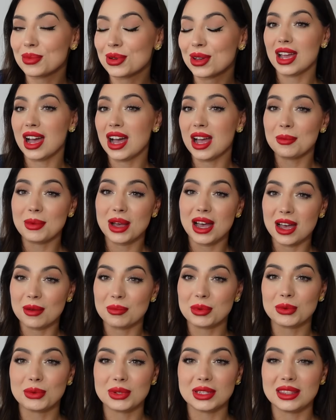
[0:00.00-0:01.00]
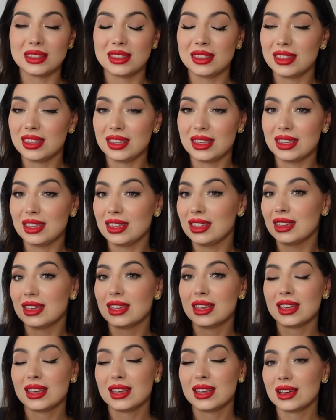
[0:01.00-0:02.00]
Yeah, I'm happy with the
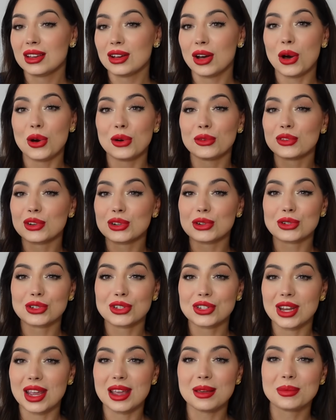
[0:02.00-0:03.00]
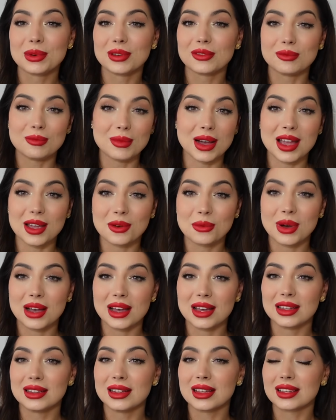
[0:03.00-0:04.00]
overall shape of my
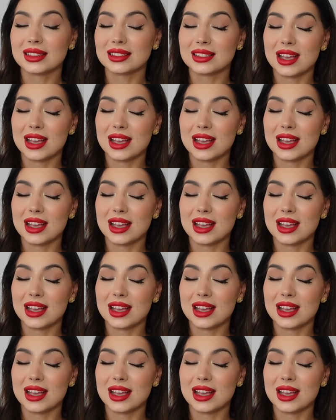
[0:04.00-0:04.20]
one because